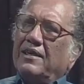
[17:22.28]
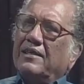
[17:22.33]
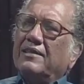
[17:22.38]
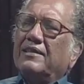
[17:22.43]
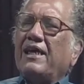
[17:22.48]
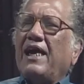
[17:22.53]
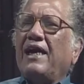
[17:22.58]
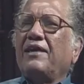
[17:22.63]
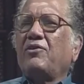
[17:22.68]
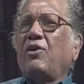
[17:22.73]

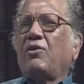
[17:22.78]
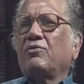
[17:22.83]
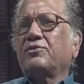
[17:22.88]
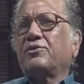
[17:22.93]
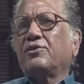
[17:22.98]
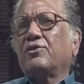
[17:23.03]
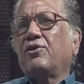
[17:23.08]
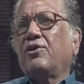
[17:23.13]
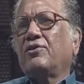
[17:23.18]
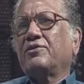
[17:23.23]
They had
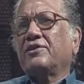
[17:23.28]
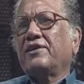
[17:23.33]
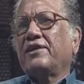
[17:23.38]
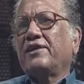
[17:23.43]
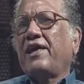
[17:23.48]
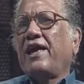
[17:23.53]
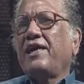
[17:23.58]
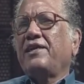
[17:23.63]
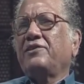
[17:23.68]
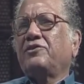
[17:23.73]
also got the
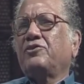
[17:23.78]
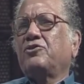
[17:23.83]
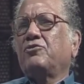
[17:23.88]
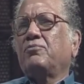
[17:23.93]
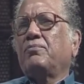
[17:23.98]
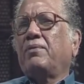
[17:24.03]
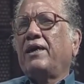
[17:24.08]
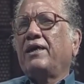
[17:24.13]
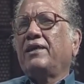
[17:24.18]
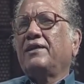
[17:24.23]
right to
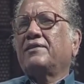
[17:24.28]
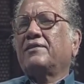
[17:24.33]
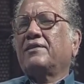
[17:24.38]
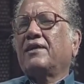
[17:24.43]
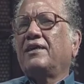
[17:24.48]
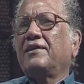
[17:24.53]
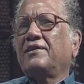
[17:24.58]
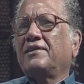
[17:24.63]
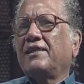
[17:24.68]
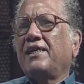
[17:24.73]
buy
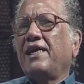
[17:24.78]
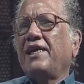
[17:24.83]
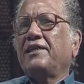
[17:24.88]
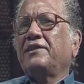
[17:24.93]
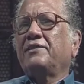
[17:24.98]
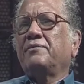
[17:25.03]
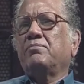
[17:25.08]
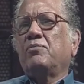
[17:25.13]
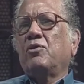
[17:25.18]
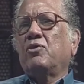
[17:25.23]

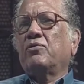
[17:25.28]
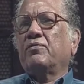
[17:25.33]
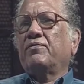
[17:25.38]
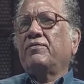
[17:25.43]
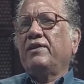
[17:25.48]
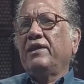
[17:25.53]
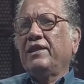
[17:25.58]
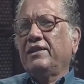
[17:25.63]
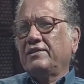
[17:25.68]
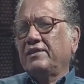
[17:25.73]
38 more
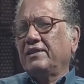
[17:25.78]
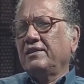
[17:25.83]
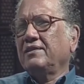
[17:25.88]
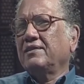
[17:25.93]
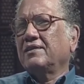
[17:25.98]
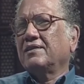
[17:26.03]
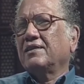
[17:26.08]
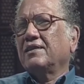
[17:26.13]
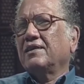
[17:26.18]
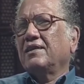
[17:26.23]

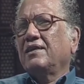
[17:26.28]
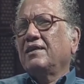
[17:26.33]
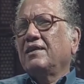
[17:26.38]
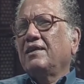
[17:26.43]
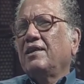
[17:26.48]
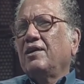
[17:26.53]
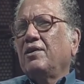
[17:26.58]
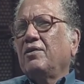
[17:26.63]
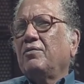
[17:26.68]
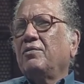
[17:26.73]
villages,
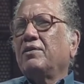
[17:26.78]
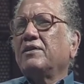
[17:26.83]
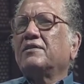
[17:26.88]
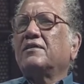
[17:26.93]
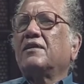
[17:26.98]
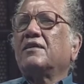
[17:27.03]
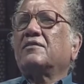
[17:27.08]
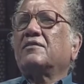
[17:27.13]
which the